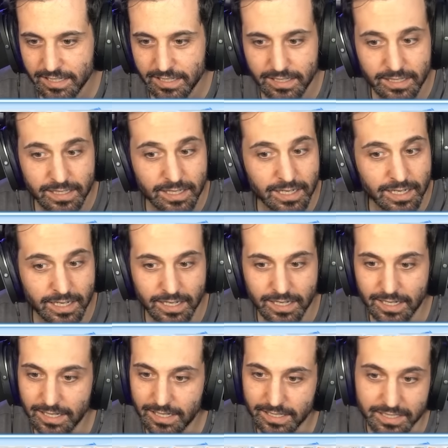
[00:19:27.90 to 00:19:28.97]

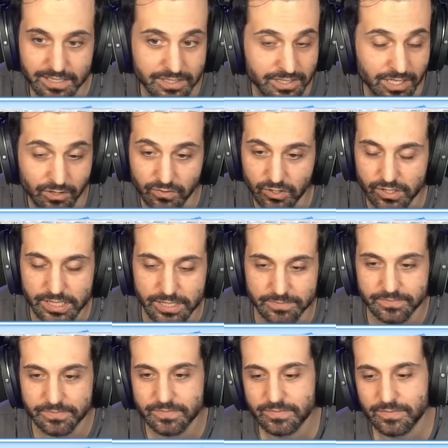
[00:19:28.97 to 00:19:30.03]
let's start rolling.
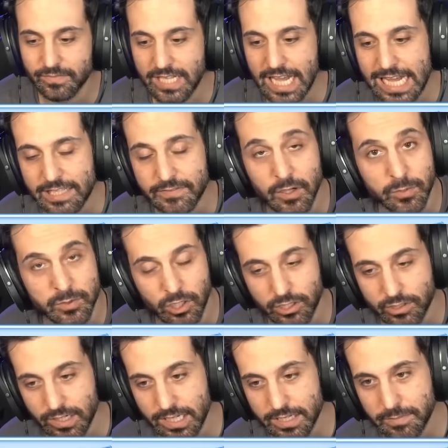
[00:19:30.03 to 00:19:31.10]
Not develop
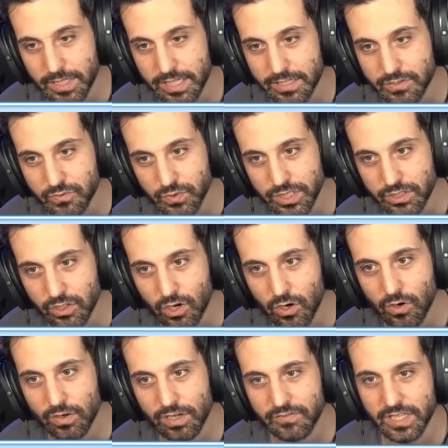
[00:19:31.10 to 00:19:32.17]
Darkrai because we
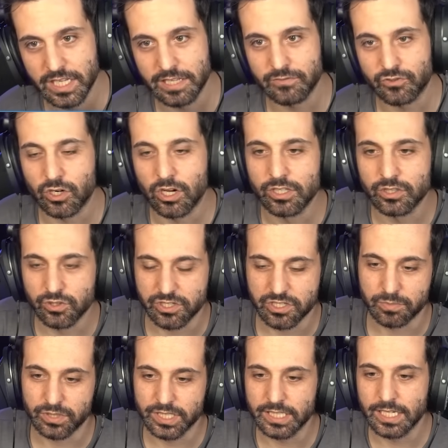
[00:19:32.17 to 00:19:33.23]
don't. If they draw into a
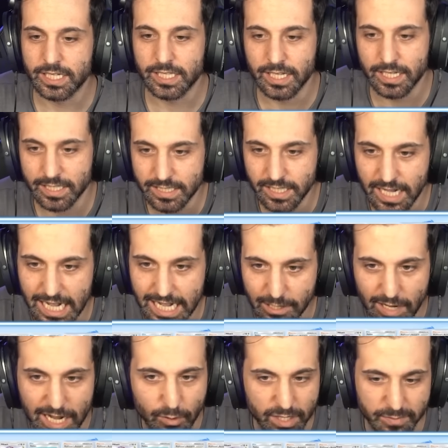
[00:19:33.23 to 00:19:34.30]
Sabrina, like
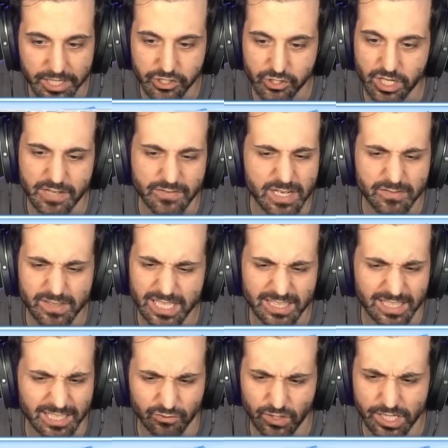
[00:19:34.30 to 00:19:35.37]
I want to make sure, even if they
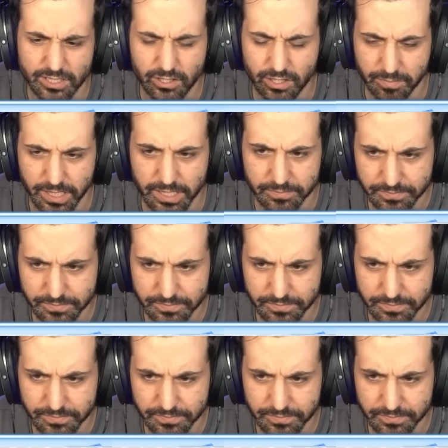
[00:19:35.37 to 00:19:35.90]
like red card me,